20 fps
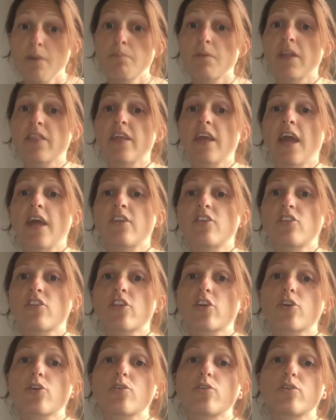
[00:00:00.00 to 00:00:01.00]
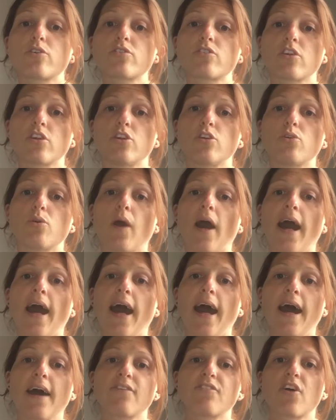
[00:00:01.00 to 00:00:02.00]
By the end of the course, you'll
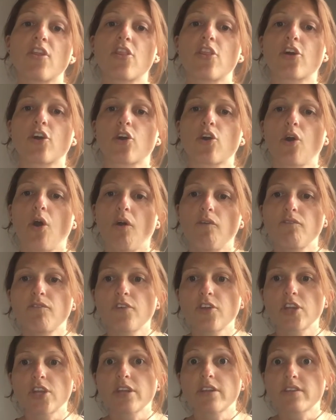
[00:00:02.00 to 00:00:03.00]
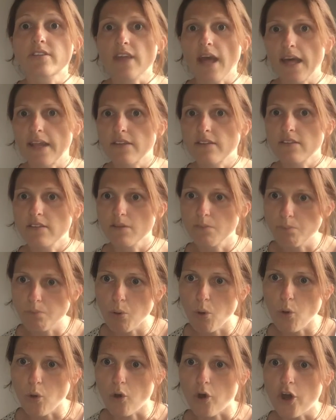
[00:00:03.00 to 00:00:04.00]
have the confidence and
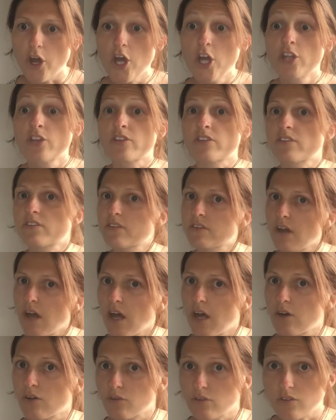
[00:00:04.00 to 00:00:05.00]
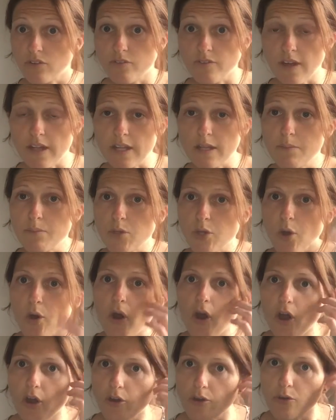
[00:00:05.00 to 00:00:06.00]
support to start or develop
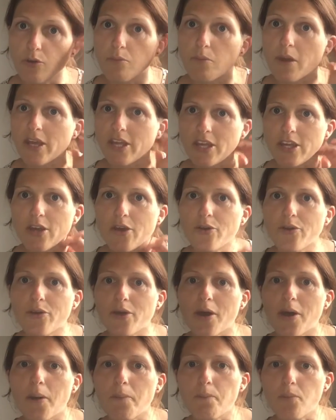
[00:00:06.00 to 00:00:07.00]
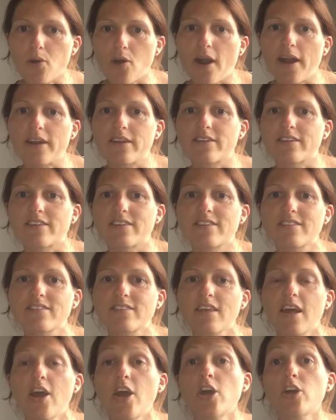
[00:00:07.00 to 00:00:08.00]
your home yoga
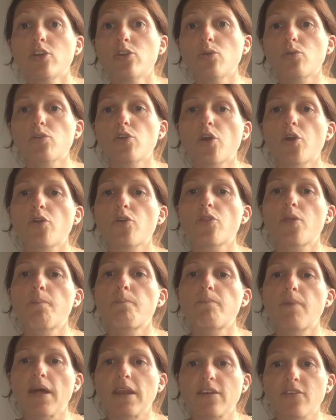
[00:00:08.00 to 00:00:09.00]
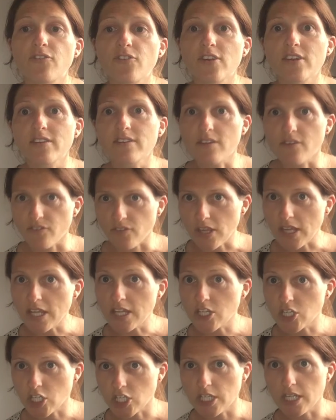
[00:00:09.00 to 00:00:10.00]
practice. You'll know the benefits of
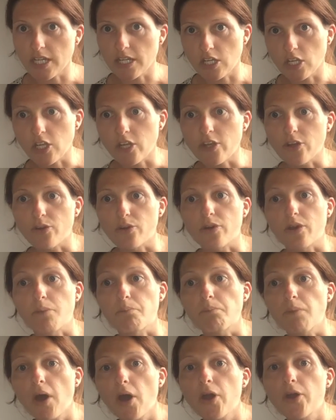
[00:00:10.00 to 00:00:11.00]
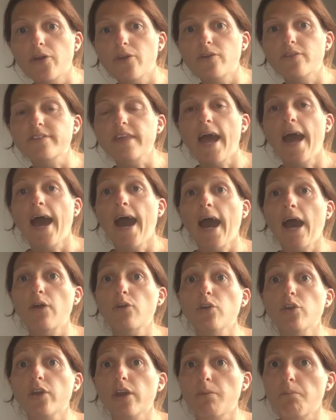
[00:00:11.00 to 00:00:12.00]
each yin yoga pose,
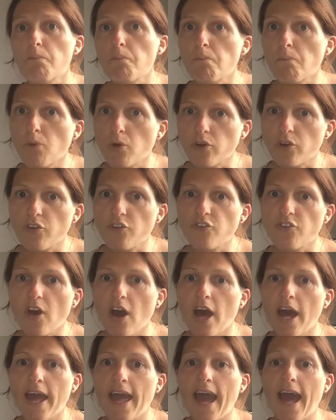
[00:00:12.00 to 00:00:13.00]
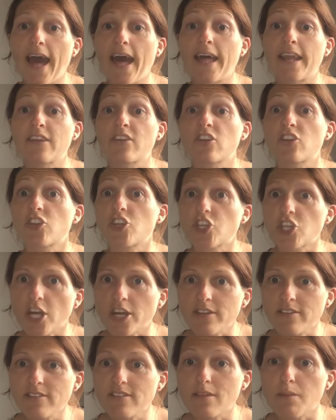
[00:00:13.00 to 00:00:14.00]
how you can modify and
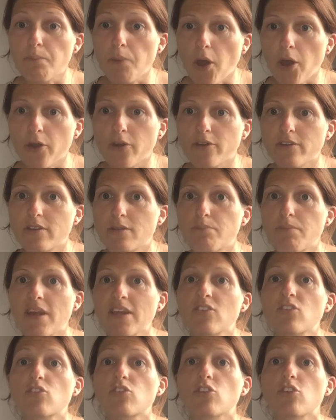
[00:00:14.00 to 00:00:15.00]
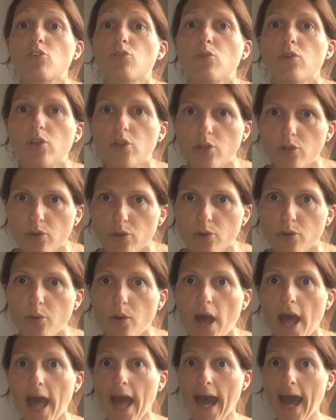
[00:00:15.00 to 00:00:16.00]
adjust the pose to best suit
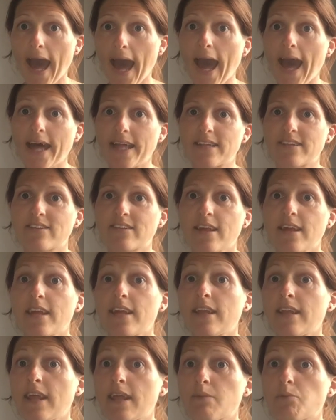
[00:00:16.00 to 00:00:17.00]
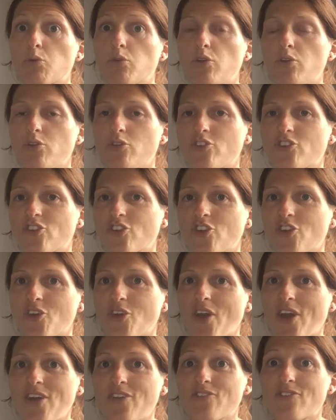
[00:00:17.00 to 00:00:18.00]
you and enable you to
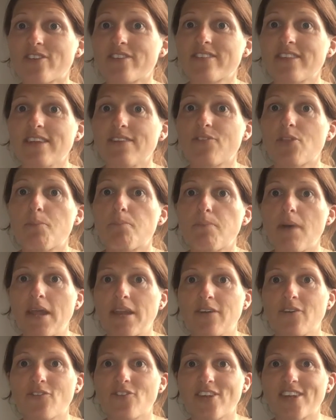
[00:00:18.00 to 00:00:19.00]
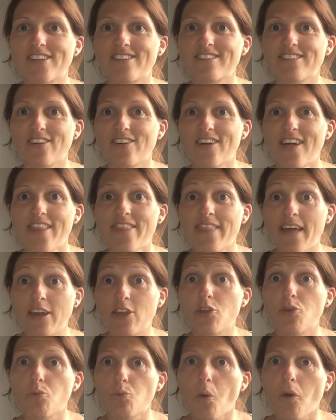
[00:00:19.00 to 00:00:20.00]
receive the benefits
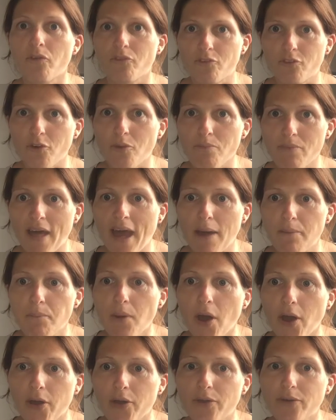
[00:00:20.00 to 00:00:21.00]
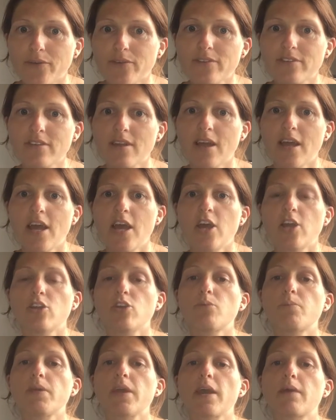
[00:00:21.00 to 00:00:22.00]
that you want from that pose.
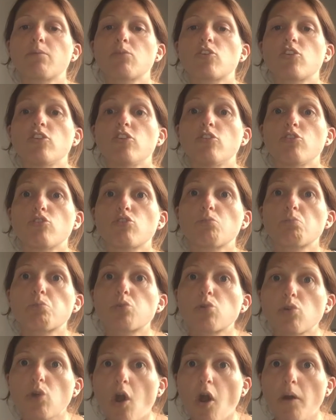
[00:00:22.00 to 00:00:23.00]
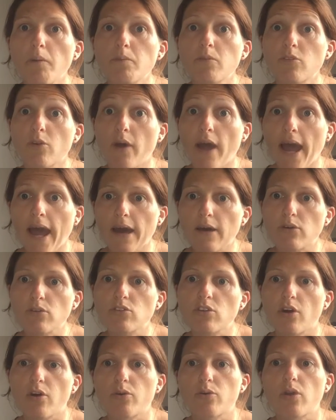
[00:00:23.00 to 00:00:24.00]
You'll be able to use props or
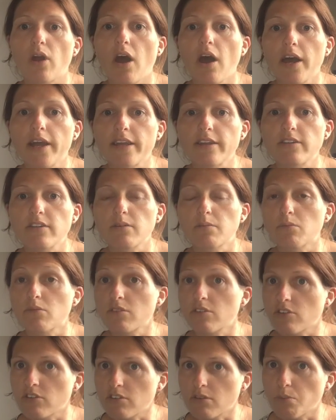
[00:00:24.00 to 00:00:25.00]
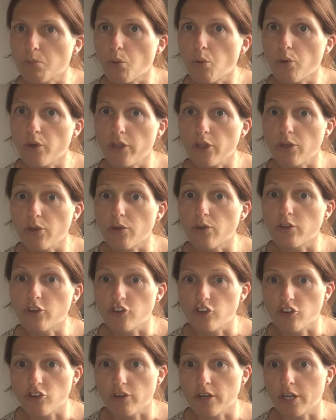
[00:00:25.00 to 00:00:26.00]
household items to support you
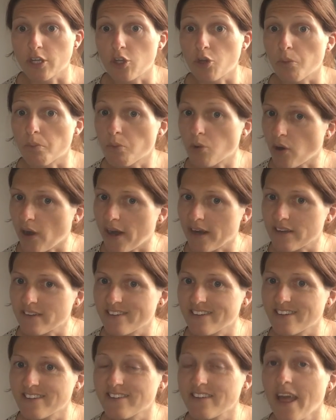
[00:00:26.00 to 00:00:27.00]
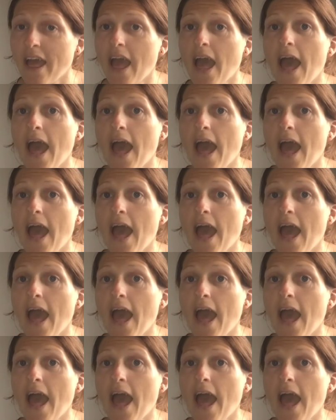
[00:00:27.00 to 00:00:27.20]
during your practice.